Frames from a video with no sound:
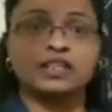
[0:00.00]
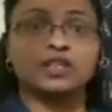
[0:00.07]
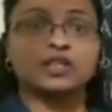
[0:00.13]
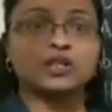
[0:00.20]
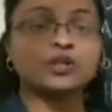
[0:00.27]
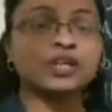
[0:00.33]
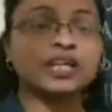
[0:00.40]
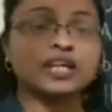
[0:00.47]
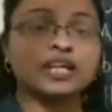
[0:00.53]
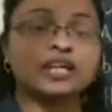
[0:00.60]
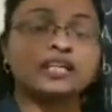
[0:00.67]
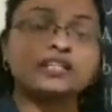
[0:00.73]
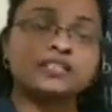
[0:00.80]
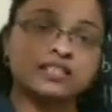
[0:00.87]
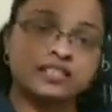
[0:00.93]
okay,
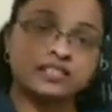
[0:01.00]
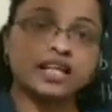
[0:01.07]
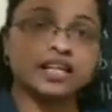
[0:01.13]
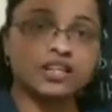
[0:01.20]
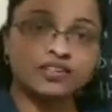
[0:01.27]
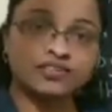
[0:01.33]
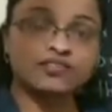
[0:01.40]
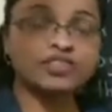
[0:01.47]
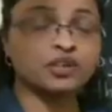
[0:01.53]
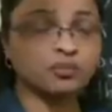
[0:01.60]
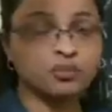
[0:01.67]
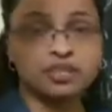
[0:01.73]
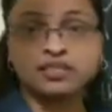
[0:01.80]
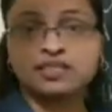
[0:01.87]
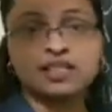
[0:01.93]
such kind of
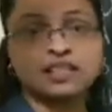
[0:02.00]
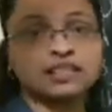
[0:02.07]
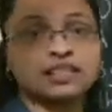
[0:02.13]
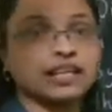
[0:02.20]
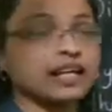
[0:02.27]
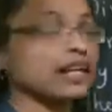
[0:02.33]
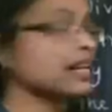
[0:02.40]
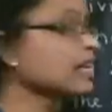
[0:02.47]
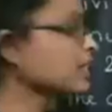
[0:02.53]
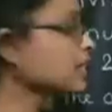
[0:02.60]
numbers are there,